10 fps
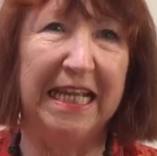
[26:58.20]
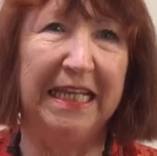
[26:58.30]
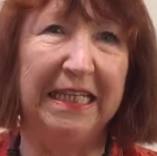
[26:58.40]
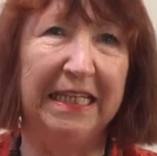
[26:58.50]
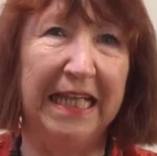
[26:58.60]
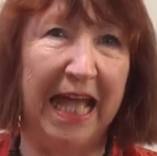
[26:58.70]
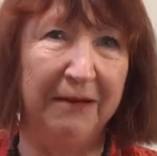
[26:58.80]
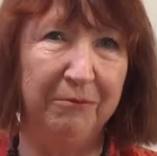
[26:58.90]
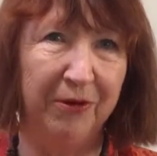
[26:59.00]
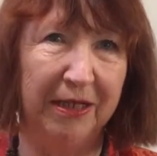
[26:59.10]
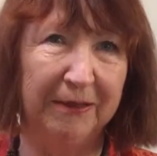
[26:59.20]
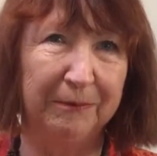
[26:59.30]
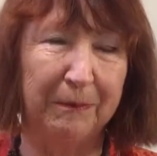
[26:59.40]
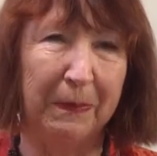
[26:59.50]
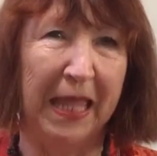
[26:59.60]
in
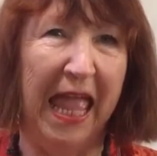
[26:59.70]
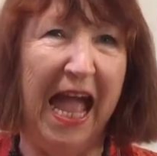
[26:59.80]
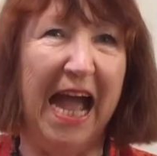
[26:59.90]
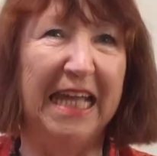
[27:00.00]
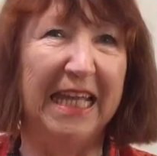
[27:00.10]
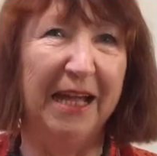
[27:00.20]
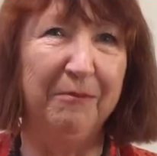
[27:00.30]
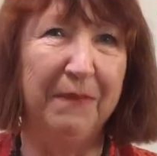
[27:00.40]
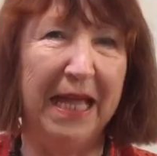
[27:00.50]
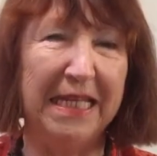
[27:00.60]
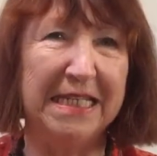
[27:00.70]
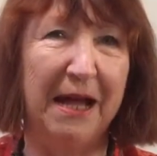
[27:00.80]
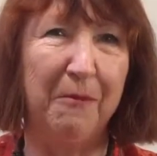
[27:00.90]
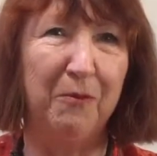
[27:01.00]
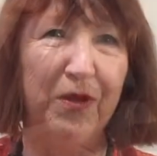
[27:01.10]
Canberra, and I met
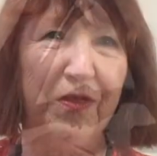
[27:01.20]
up